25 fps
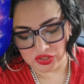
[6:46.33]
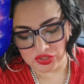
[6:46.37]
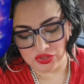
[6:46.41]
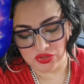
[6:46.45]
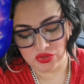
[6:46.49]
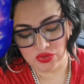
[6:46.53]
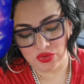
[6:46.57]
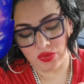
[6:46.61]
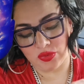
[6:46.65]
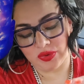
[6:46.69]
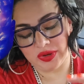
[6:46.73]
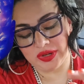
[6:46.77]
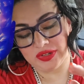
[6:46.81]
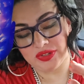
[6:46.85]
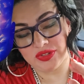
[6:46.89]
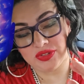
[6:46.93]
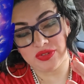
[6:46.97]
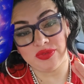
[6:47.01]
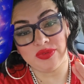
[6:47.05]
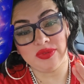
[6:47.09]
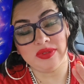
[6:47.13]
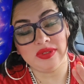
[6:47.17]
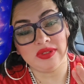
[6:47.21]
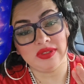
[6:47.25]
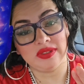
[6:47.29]
He's going
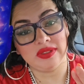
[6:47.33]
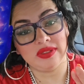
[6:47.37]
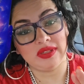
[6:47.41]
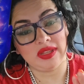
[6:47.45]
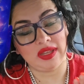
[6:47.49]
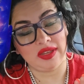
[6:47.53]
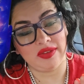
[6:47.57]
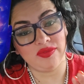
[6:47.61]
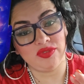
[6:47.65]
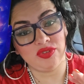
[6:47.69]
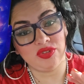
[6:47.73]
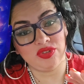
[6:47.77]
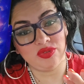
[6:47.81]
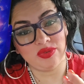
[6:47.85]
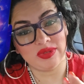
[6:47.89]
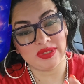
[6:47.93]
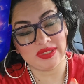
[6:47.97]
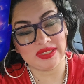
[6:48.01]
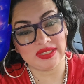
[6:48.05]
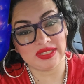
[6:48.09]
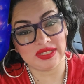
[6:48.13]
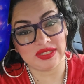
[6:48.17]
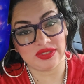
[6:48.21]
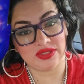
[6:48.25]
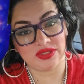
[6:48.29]
to love to
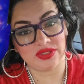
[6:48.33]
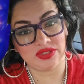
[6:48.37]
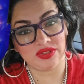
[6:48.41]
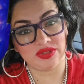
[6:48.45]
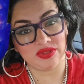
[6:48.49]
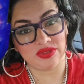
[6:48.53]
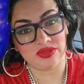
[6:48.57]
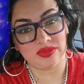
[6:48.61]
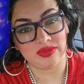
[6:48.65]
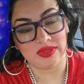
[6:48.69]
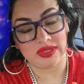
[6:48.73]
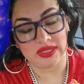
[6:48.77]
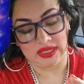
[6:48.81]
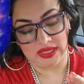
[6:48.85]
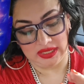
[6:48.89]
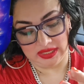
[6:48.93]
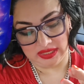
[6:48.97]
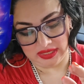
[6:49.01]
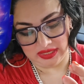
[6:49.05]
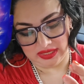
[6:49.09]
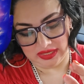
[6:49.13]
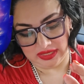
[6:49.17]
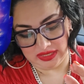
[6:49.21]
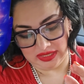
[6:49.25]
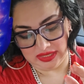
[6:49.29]
assist you
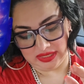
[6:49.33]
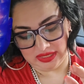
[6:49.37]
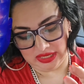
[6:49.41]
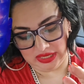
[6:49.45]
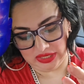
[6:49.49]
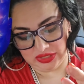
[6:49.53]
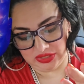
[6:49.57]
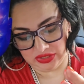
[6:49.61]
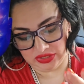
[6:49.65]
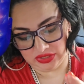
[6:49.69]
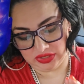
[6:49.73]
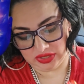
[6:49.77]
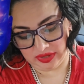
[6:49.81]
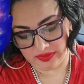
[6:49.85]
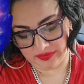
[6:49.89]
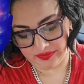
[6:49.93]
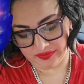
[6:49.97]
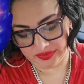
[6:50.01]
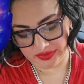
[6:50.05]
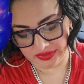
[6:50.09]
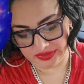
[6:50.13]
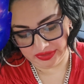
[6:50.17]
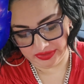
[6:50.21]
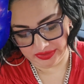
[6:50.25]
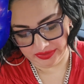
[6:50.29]
and to
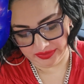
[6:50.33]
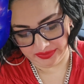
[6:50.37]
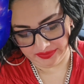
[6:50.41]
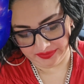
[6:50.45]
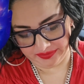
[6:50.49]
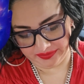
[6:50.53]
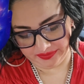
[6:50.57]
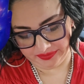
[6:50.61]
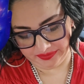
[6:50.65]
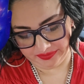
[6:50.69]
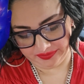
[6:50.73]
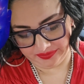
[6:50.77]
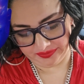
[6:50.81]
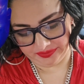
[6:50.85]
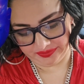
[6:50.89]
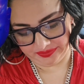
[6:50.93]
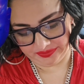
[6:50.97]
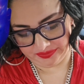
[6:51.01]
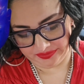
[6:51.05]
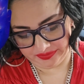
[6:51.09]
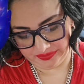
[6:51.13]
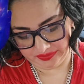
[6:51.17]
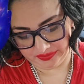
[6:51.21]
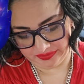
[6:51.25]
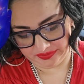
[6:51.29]
comfort you.
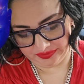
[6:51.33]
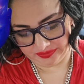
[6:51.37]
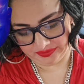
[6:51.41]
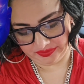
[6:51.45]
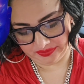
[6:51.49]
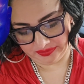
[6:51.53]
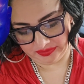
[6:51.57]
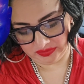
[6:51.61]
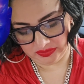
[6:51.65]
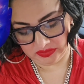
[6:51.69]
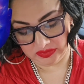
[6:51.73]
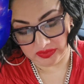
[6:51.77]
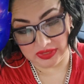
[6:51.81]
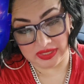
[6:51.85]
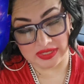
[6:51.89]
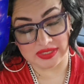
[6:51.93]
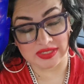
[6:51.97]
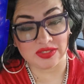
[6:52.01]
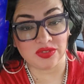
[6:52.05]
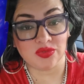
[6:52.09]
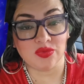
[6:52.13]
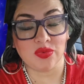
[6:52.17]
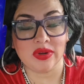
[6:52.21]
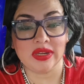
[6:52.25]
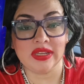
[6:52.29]

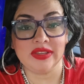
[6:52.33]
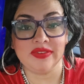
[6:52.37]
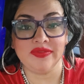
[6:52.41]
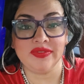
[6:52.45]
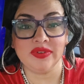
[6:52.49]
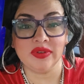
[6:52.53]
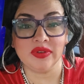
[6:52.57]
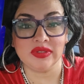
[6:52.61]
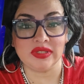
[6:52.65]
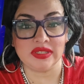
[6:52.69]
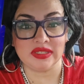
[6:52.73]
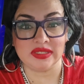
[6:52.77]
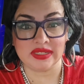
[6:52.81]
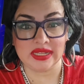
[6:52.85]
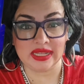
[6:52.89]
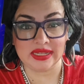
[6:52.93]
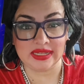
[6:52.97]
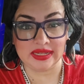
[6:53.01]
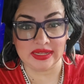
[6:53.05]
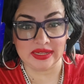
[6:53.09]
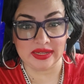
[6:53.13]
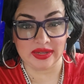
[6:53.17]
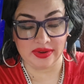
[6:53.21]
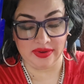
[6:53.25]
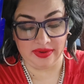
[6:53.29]
This is where he feels he's
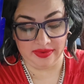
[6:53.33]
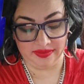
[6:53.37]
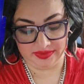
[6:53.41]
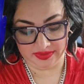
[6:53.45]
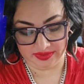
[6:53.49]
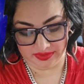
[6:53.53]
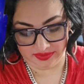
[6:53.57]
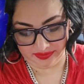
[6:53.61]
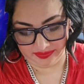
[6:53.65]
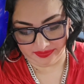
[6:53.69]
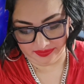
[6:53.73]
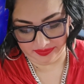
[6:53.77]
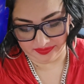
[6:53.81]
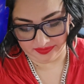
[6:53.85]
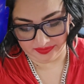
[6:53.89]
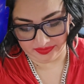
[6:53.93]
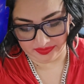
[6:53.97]
taking care of you.